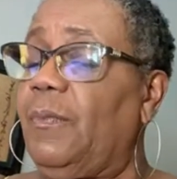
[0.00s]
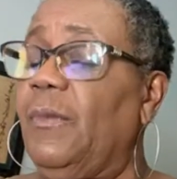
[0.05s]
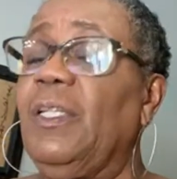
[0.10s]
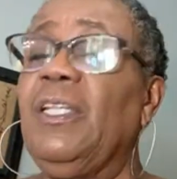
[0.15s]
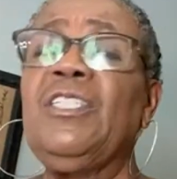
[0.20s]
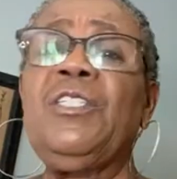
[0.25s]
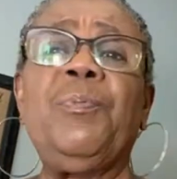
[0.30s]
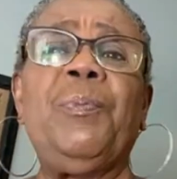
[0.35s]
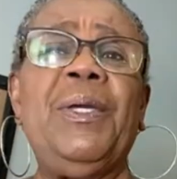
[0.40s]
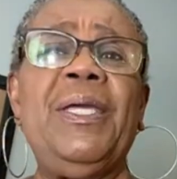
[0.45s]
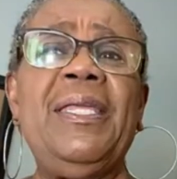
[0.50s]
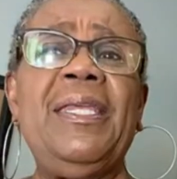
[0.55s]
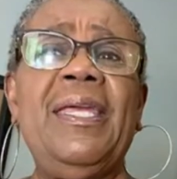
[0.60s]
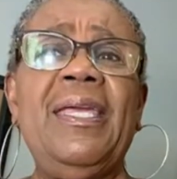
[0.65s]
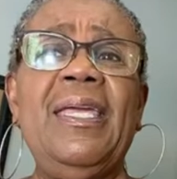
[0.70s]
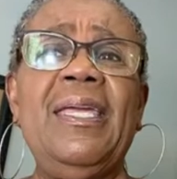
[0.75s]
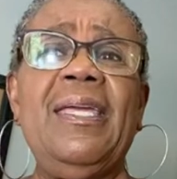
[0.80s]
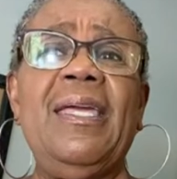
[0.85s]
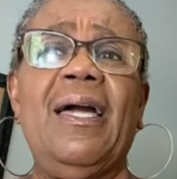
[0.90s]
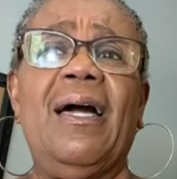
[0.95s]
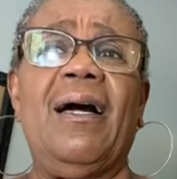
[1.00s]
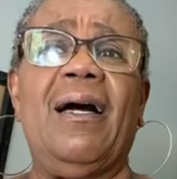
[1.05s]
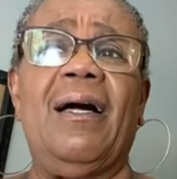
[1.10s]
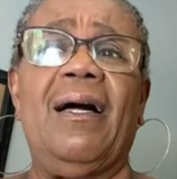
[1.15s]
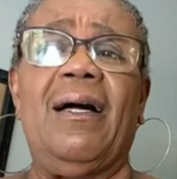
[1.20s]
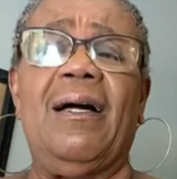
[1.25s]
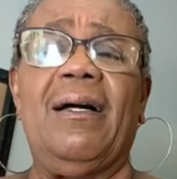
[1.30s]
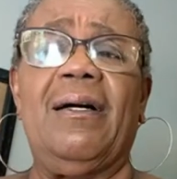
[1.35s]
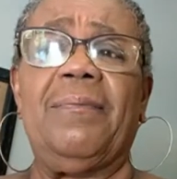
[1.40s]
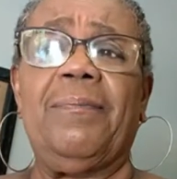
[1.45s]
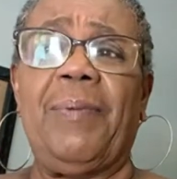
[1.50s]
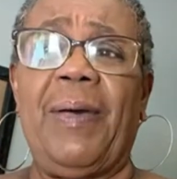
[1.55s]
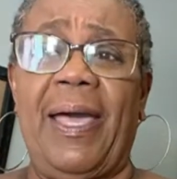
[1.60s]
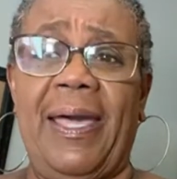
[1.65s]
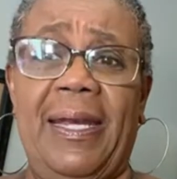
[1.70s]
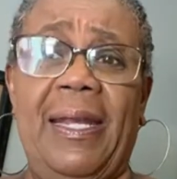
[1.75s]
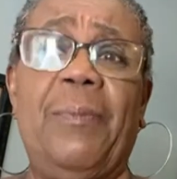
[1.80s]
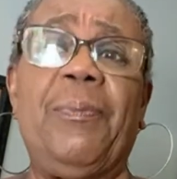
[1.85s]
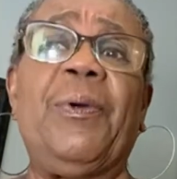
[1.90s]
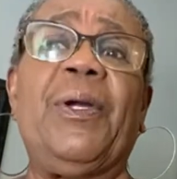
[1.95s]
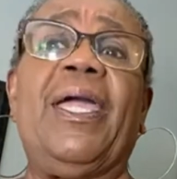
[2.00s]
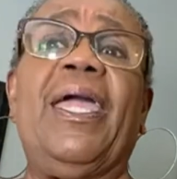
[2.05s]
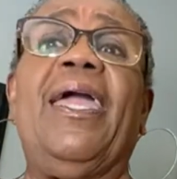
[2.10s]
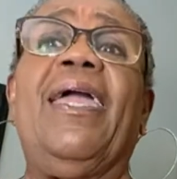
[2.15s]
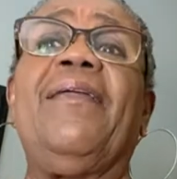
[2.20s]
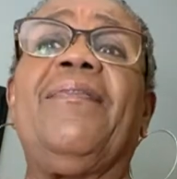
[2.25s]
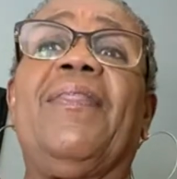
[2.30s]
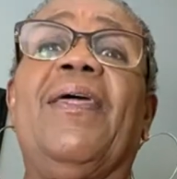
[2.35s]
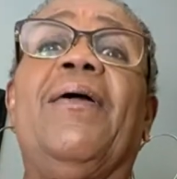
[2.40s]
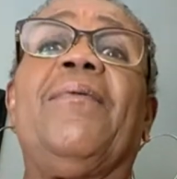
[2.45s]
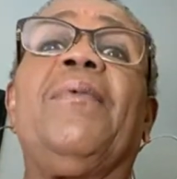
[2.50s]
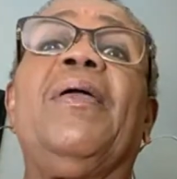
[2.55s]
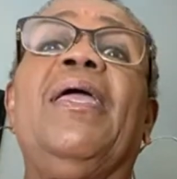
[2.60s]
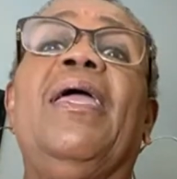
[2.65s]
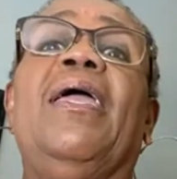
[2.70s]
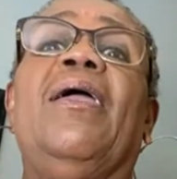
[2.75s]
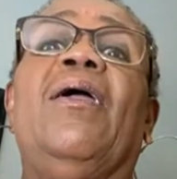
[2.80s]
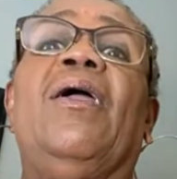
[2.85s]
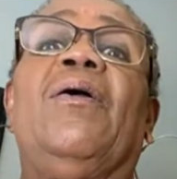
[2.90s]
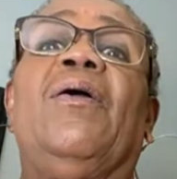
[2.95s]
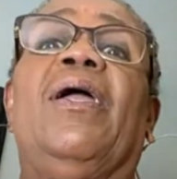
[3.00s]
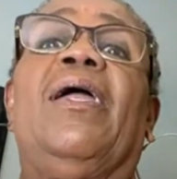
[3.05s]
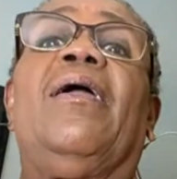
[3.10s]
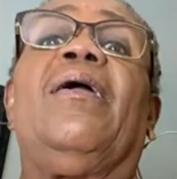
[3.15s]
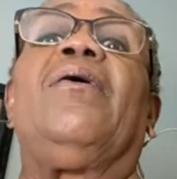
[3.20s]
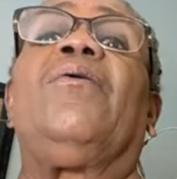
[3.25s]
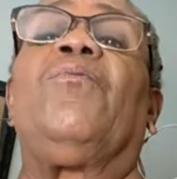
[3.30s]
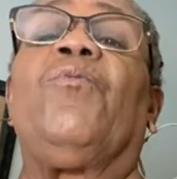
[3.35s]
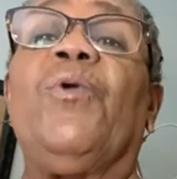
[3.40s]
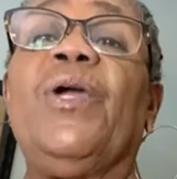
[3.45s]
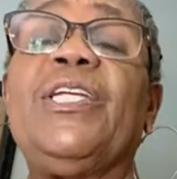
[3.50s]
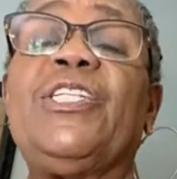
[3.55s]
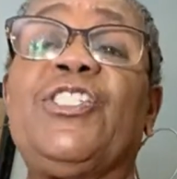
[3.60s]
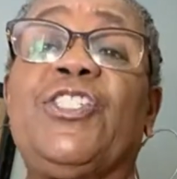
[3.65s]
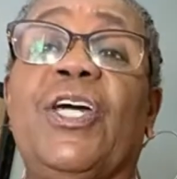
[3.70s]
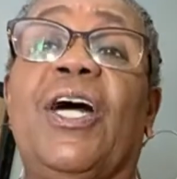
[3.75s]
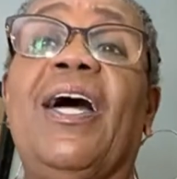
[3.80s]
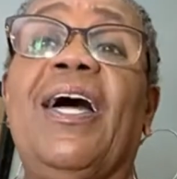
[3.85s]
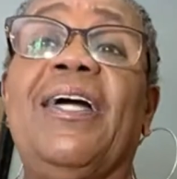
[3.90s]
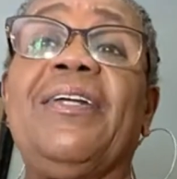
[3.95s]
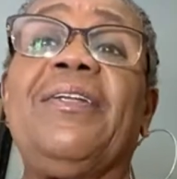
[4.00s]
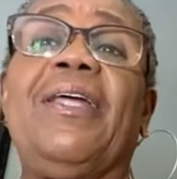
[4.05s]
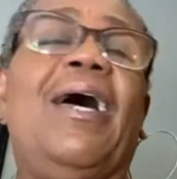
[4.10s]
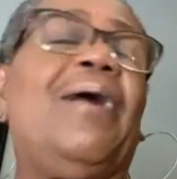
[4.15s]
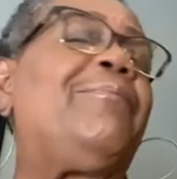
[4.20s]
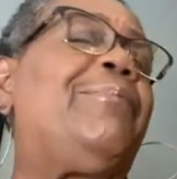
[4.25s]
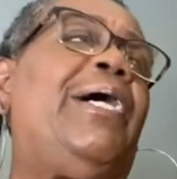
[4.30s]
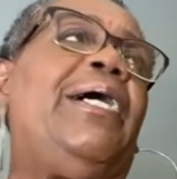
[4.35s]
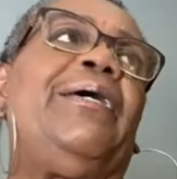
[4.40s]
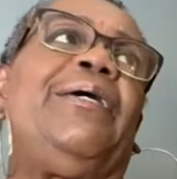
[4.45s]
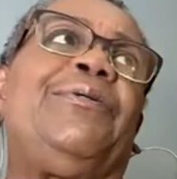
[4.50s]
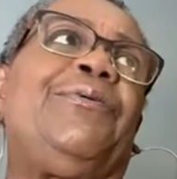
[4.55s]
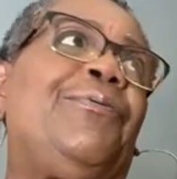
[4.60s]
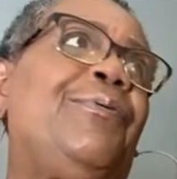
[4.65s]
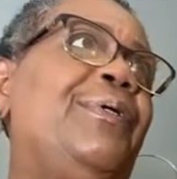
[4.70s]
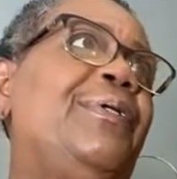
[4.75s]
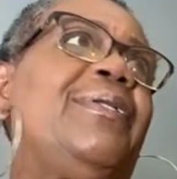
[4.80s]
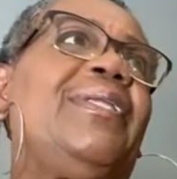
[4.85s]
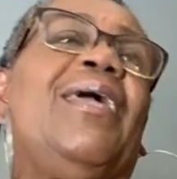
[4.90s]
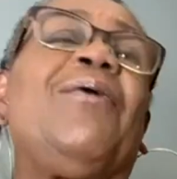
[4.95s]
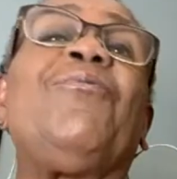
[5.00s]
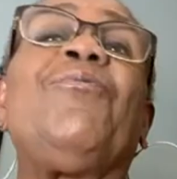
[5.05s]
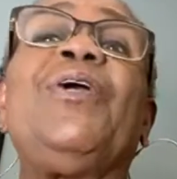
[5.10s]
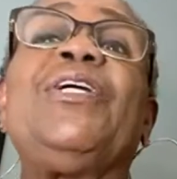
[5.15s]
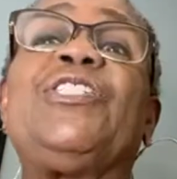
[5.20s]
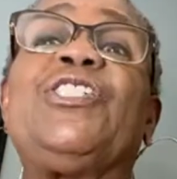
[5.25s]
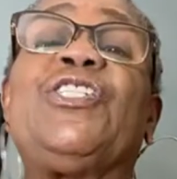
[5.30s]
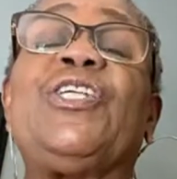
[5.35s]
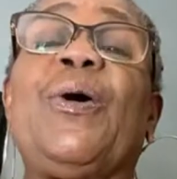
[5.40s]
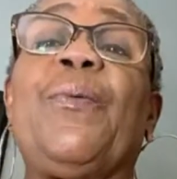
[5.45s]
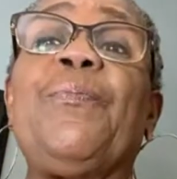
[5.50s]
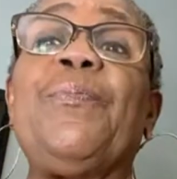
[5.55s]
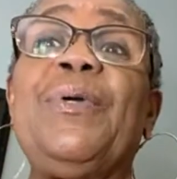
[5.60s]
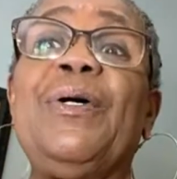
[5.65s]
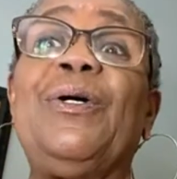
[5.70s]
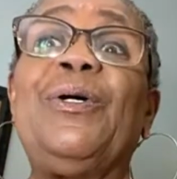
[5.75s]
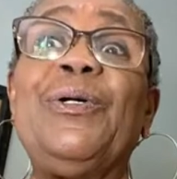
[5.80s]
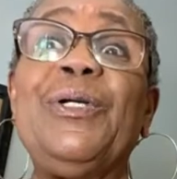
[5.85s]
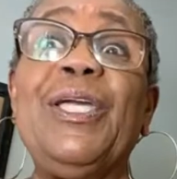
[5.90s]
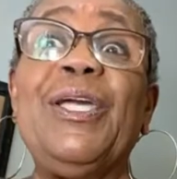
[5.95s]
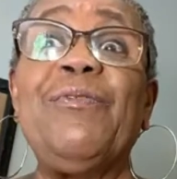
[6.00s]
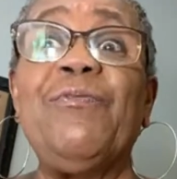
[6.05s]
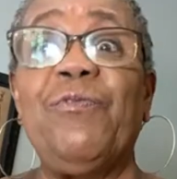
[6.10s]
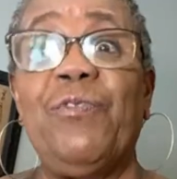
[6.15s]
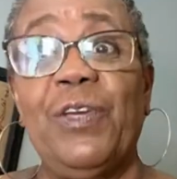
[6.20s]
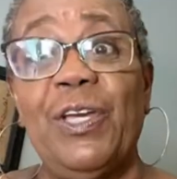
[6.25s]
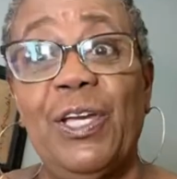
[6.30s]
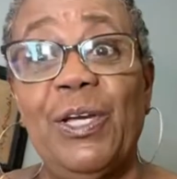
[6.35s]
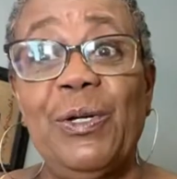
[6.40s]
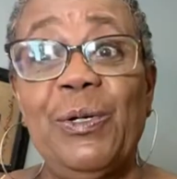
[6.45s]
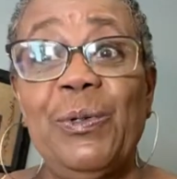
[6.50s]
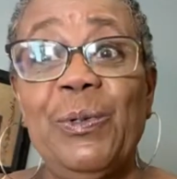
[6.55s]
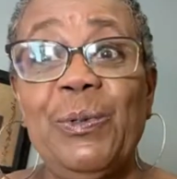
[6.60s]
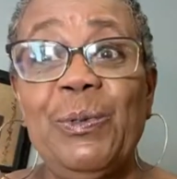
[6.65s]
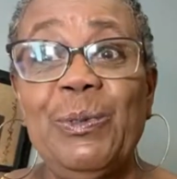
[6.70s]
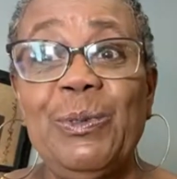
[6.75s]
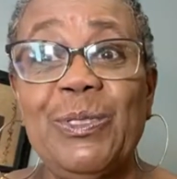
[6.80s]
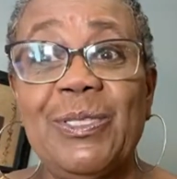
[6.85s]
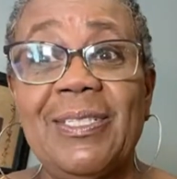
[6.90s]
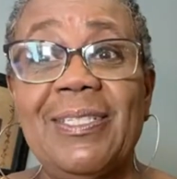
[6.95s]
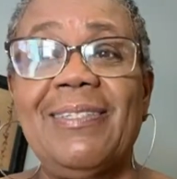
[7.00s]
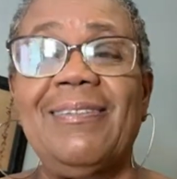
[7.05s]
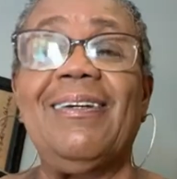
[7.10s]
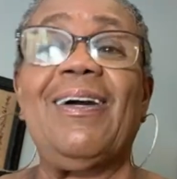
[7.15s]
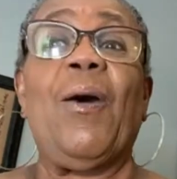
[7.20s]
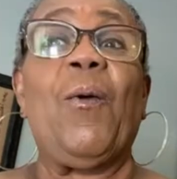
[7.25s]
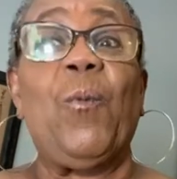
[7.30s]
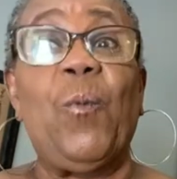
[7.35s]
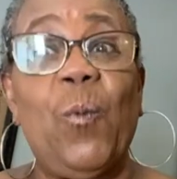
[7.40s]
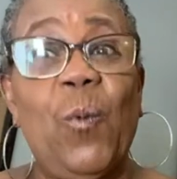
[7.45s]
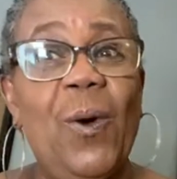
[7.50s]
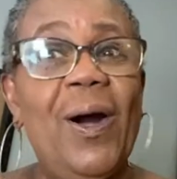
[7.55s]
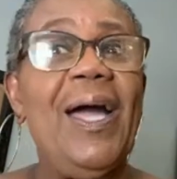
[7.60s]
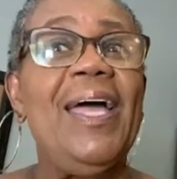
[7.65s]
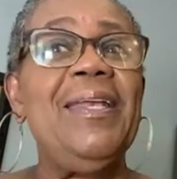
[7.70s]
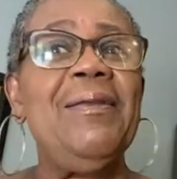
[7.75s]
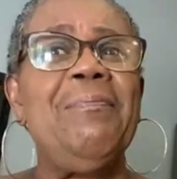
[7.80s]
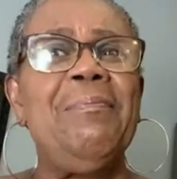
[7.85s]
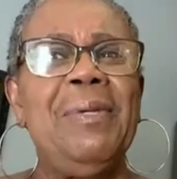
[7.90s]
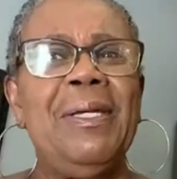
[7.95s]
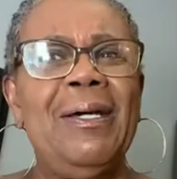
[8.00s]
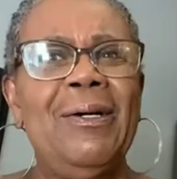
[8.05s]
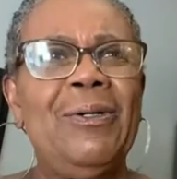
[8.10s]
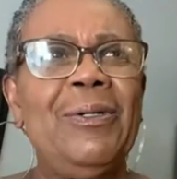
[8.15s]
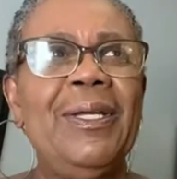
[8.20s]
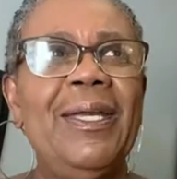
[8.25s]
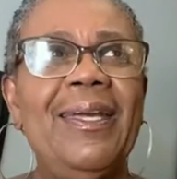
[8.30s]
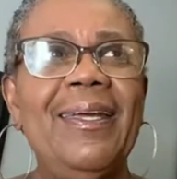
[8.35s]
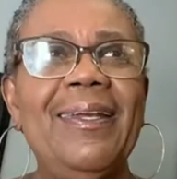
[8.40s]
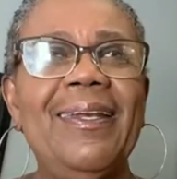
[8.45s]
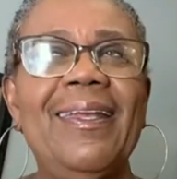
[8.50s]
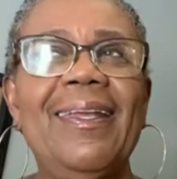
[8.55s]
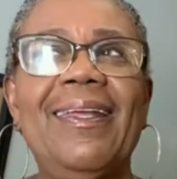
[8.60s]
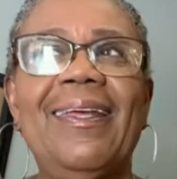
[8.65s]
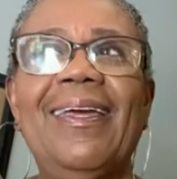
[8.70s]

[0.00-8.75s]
the Speedy um, Pineapple Cake that reached a hundred, um, hundred, that reached a million views. One million.